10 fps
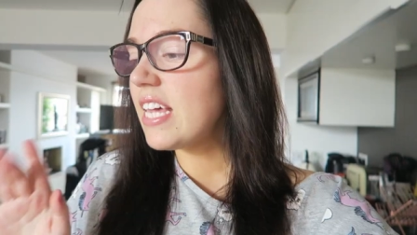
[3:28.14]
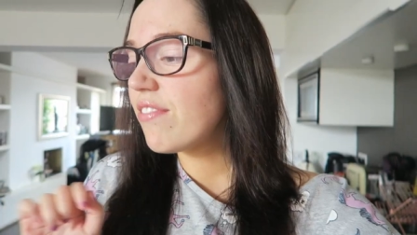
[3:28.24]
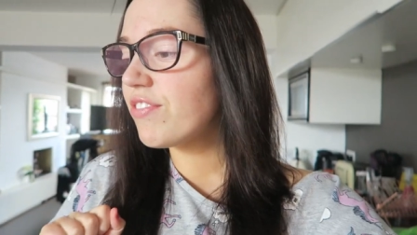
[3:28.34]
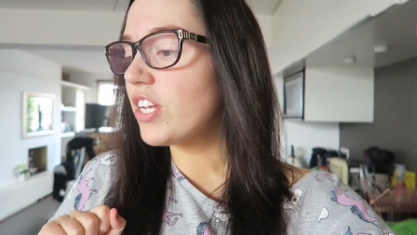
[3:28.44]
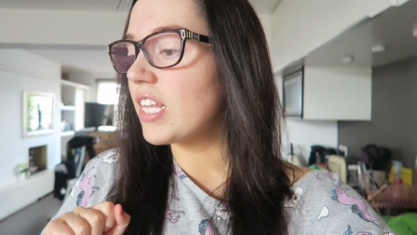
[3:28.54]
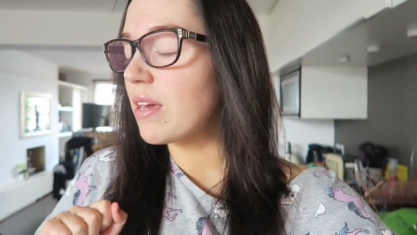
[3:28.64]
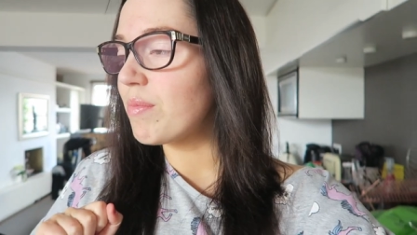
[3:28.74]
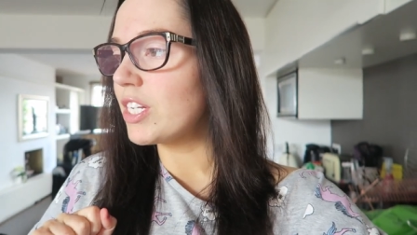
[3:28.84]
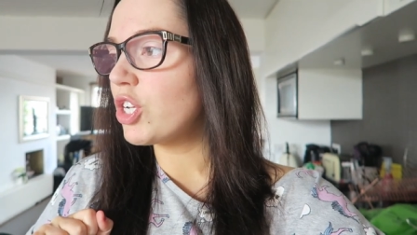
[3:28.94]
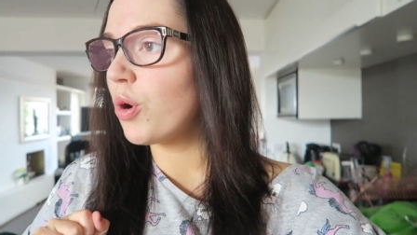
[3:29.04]
Definitely in
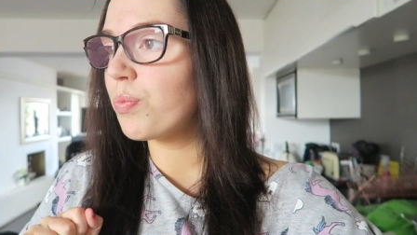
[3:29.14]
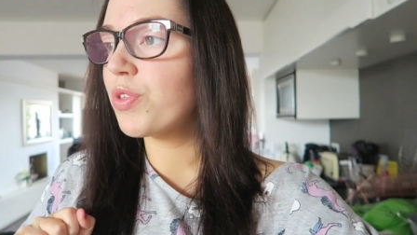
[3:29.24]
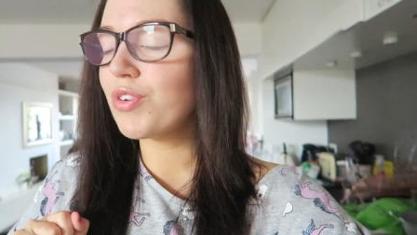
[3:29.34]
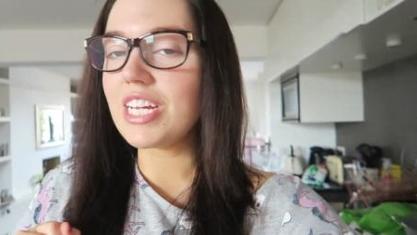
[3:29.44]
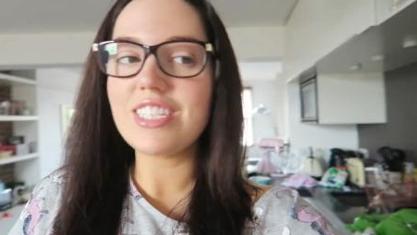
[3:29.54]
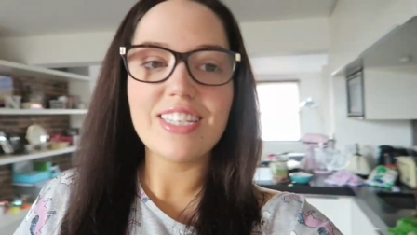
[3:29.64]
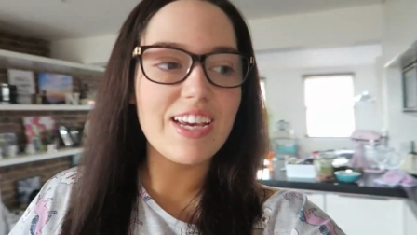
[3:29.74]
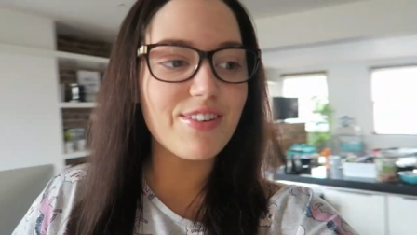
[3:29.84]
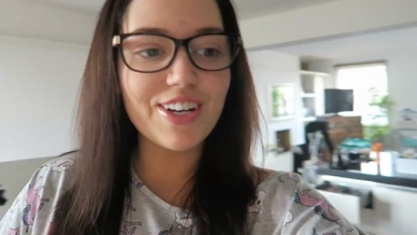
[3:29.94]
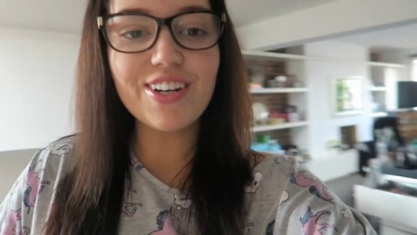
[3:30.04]
my top three
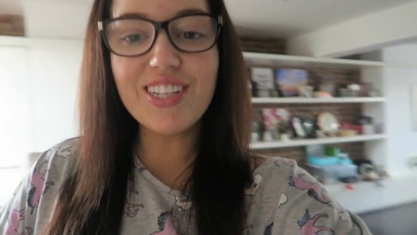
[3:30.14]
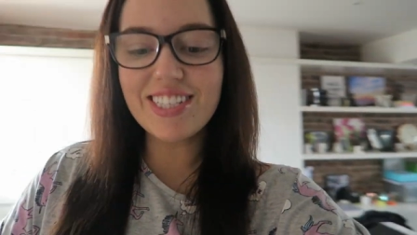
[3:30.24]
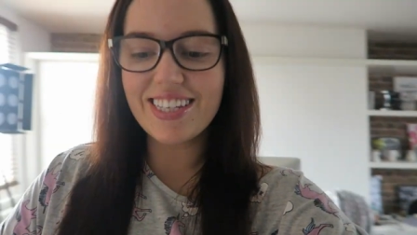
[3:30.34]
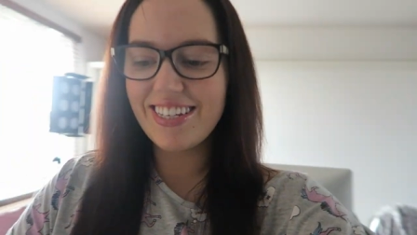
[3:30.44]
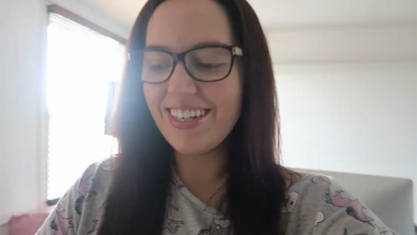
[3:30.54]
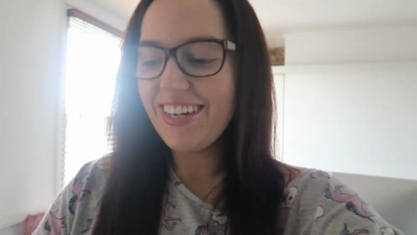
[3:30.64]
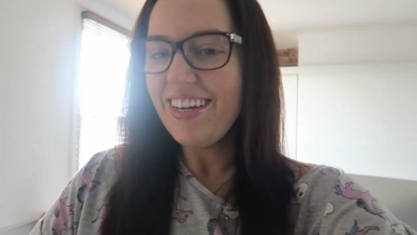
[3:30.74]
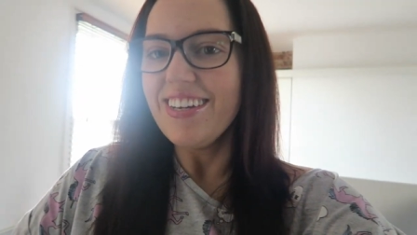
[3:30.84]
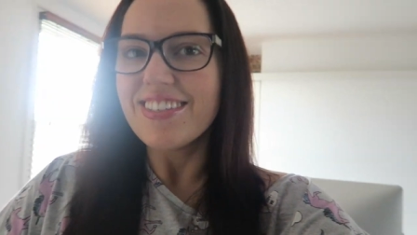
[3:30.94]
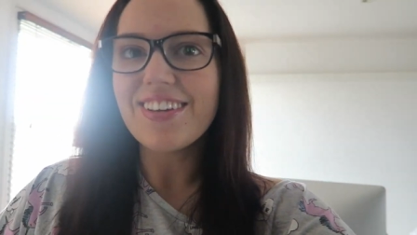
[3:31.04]
cereals.
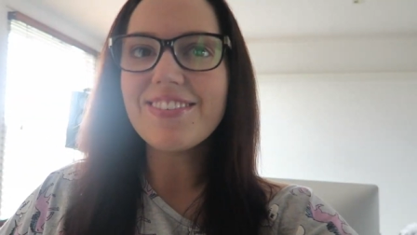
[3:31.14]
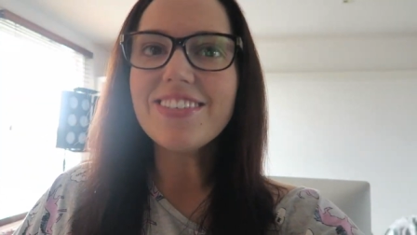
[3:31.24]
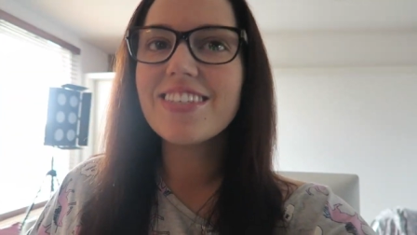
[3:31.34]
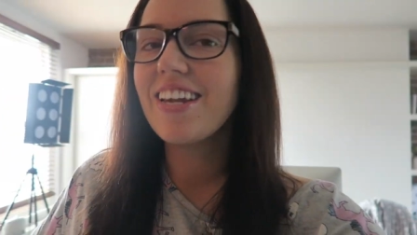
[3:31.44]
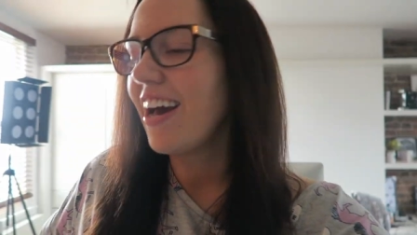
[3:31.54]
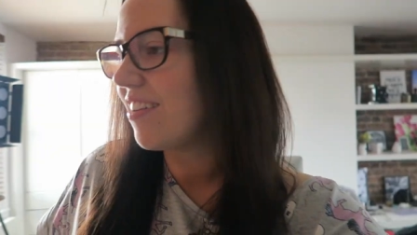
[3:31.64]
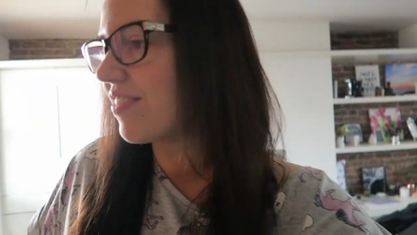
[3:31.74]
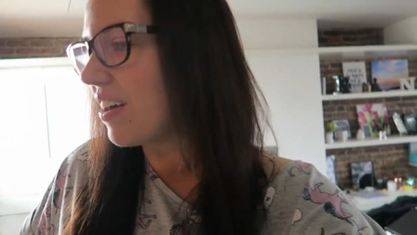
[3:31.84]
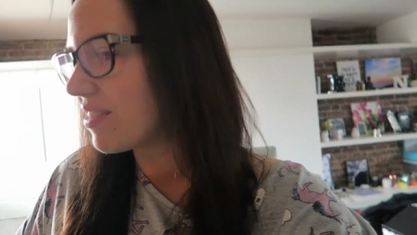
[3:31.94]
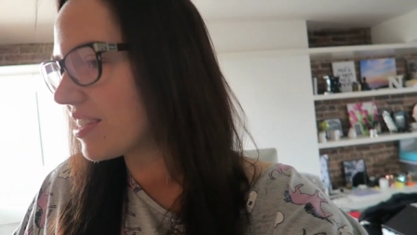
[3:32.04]
So I'm just gonna have
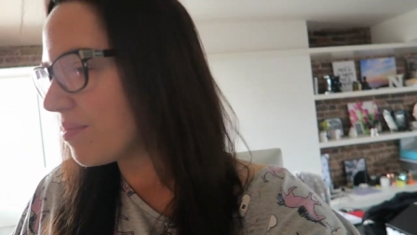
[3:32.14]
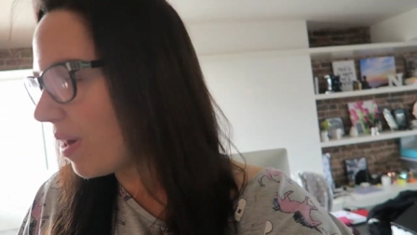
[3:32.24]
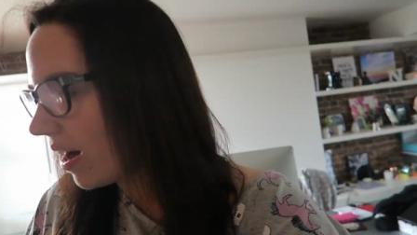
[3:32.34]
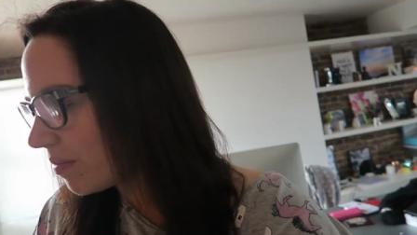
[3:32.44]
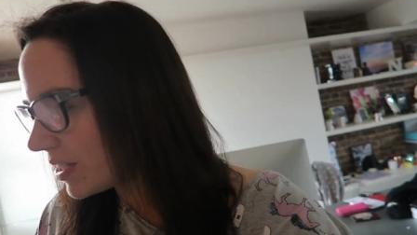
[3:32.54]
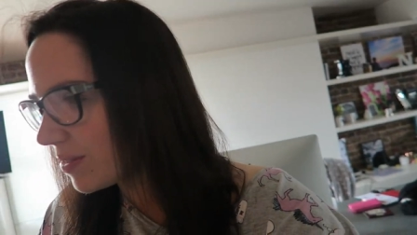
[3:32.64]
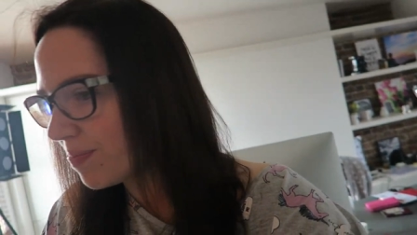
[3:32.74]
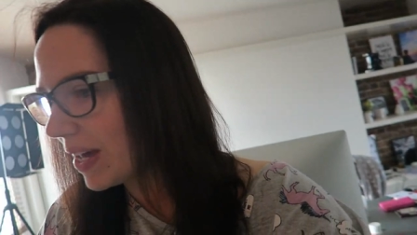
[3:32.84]
that with some almond